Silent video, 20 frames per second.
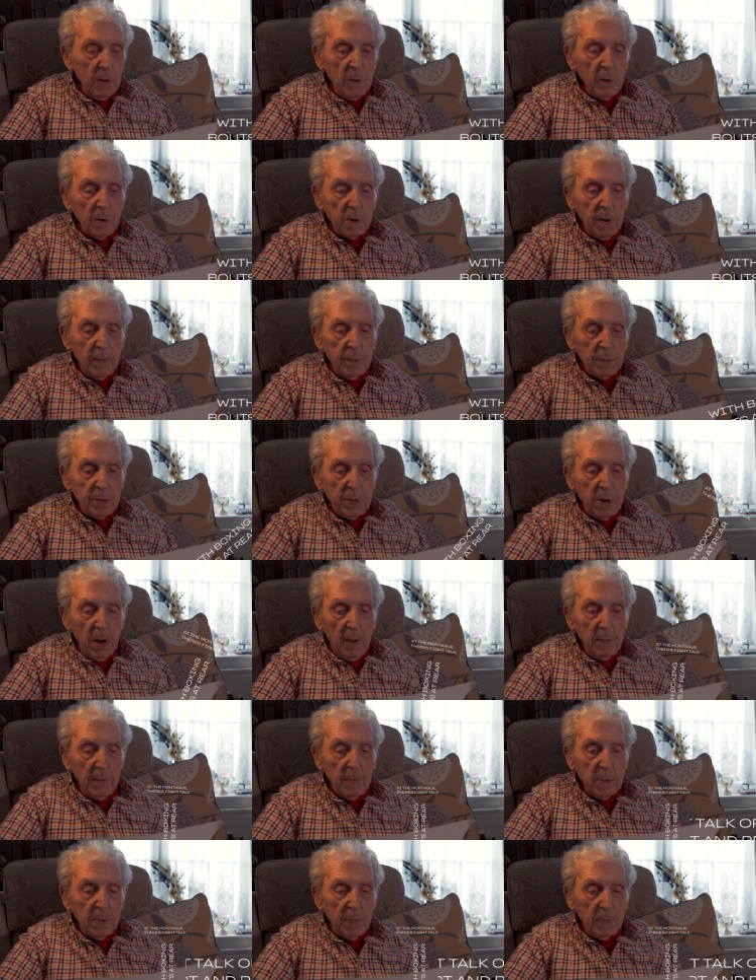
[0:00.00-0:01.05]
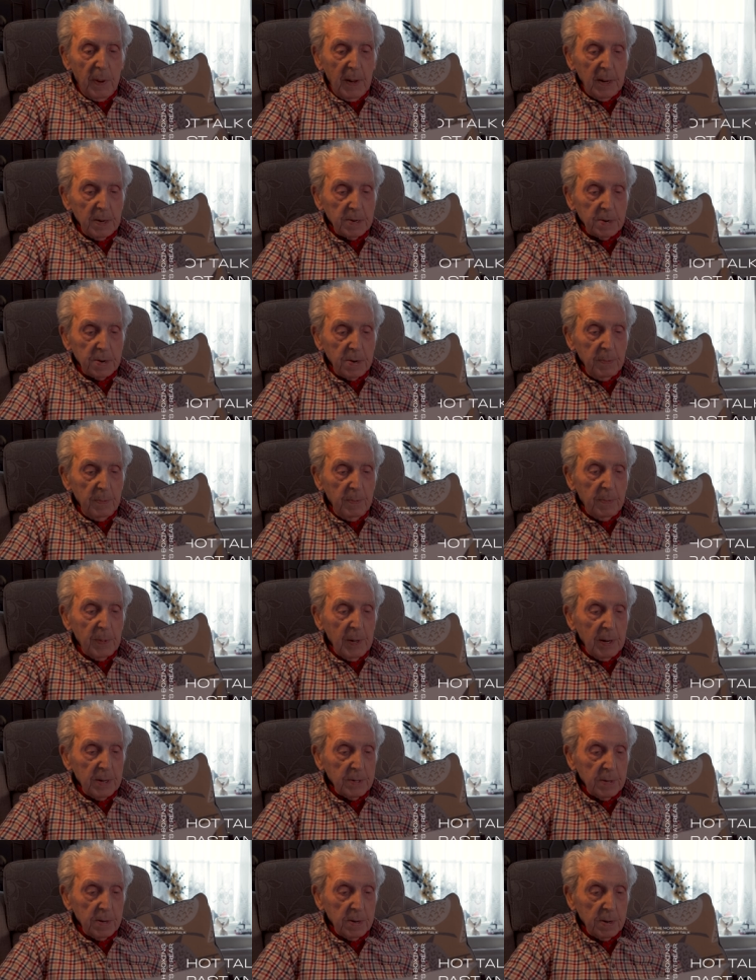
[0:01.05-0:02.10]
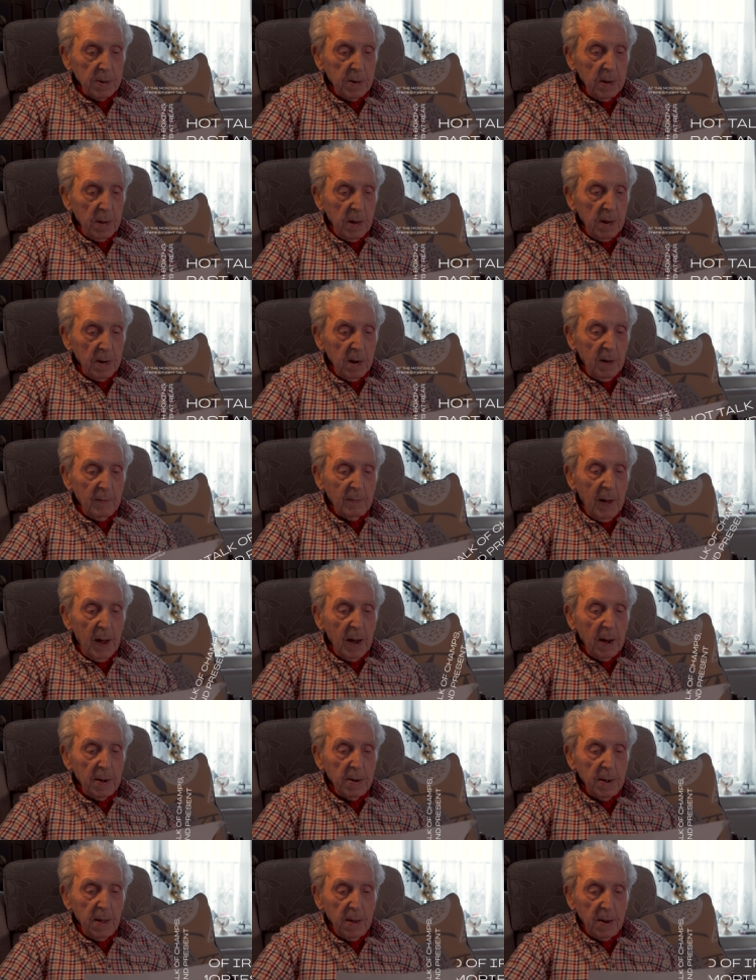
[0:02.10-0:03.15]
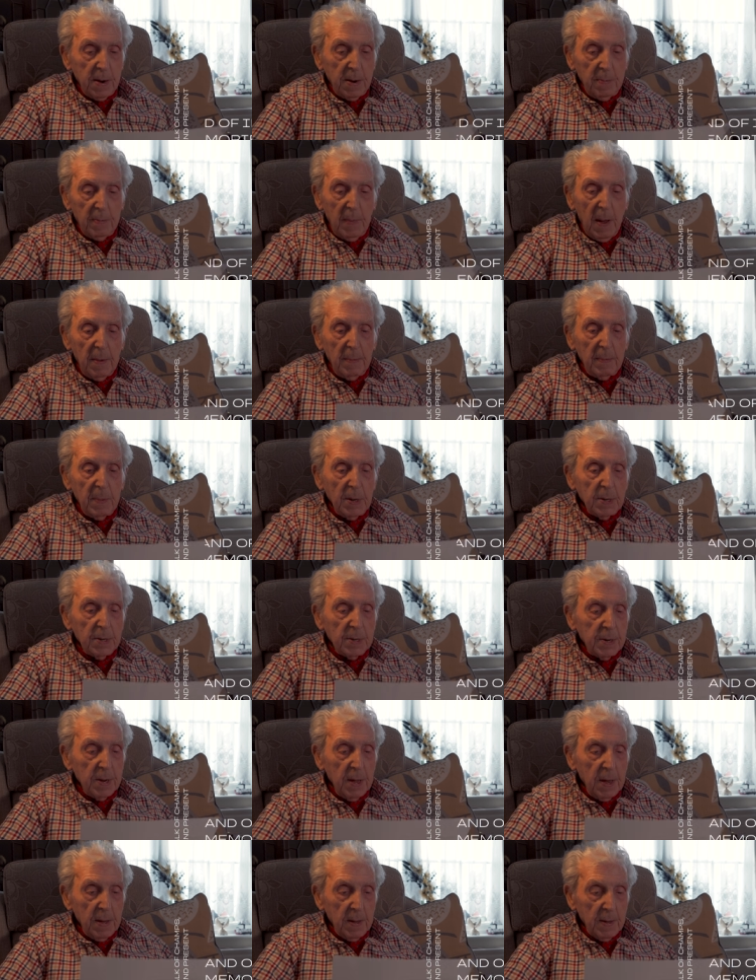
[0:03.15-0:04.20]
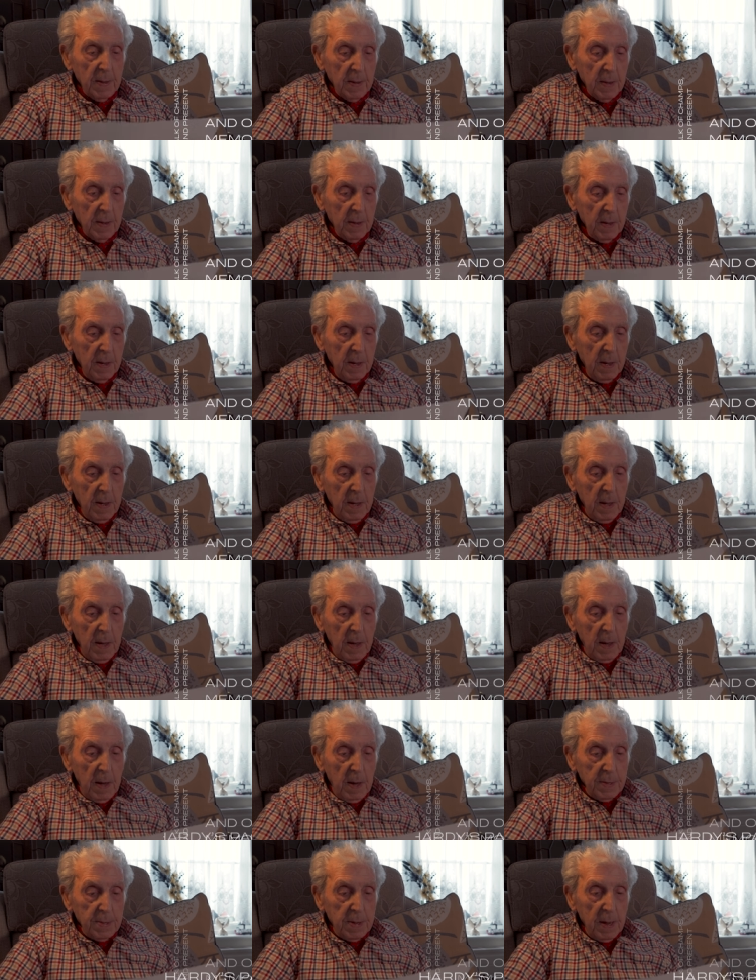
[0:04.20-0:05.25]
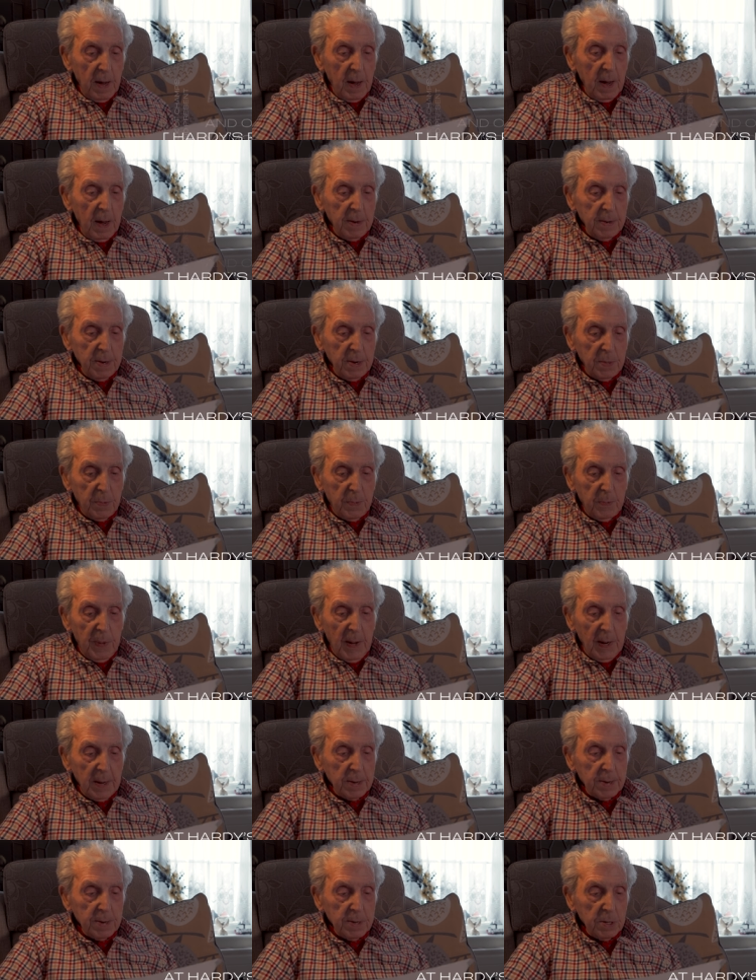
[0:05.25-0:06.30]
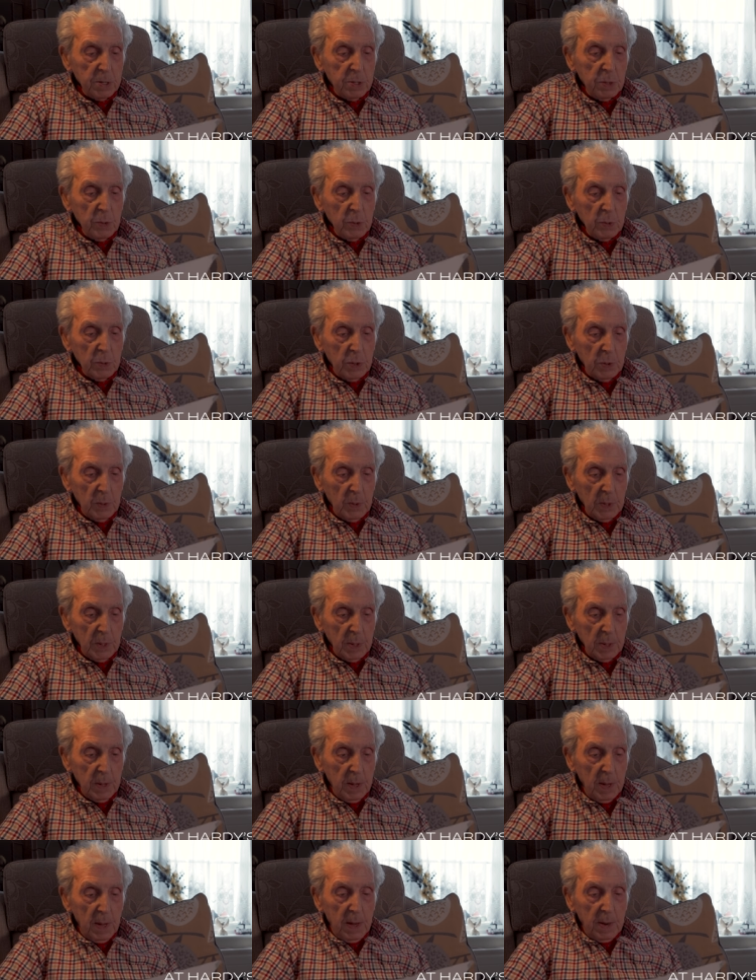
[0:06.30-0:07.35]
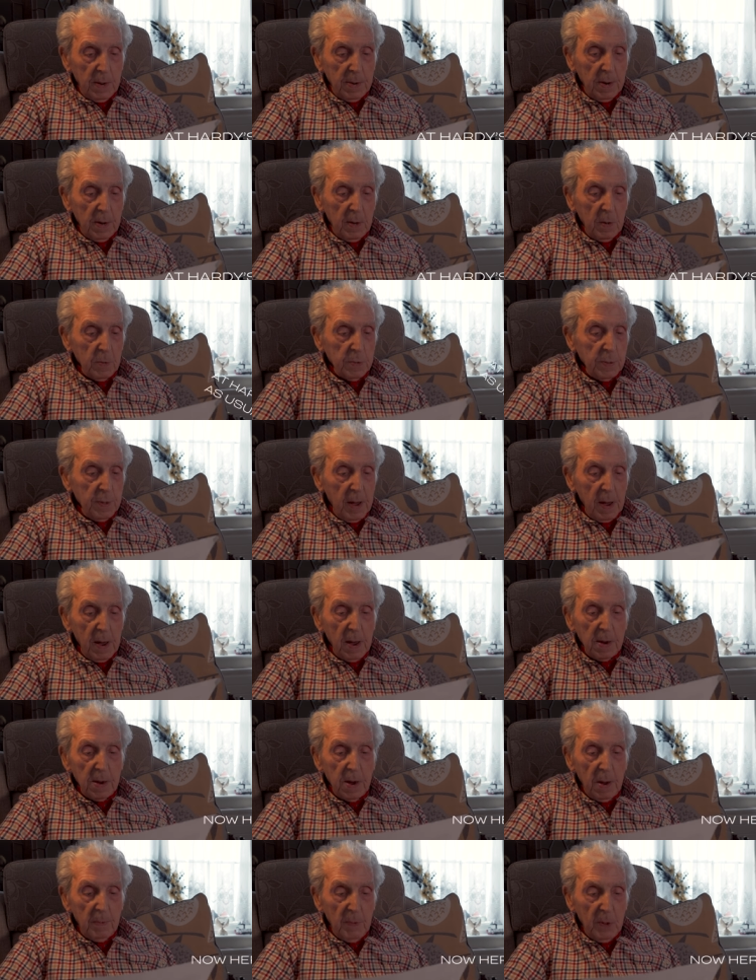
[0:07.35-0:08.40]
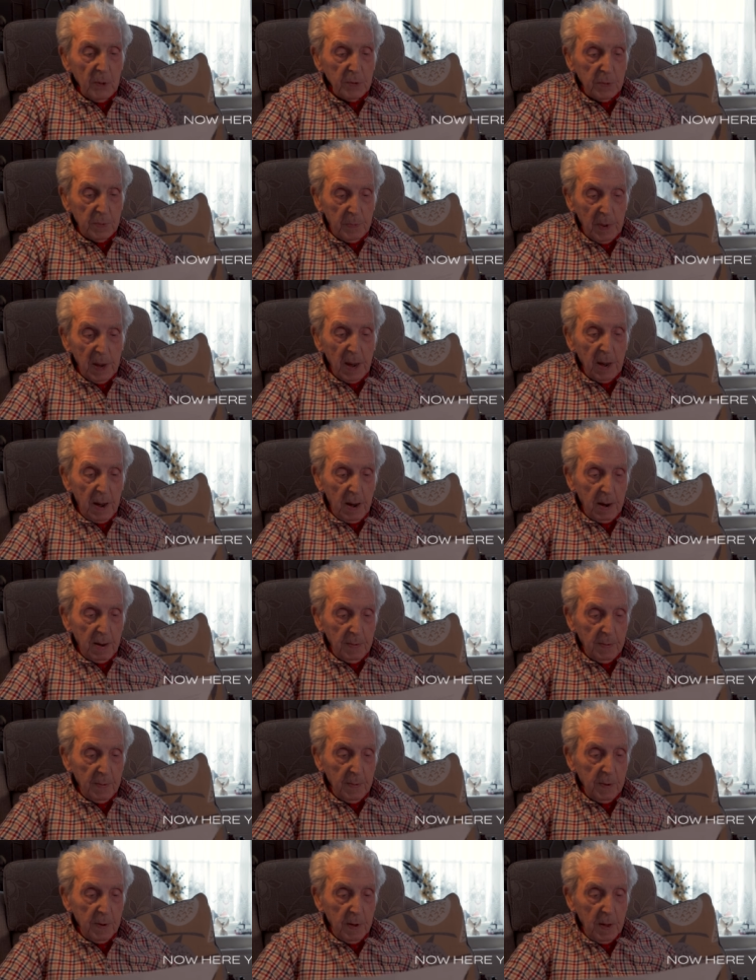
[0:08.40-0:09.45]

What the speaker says: talk of champs past and present, and of Iron Egg memories dear. At Hardy's packed as usual, now there you must be,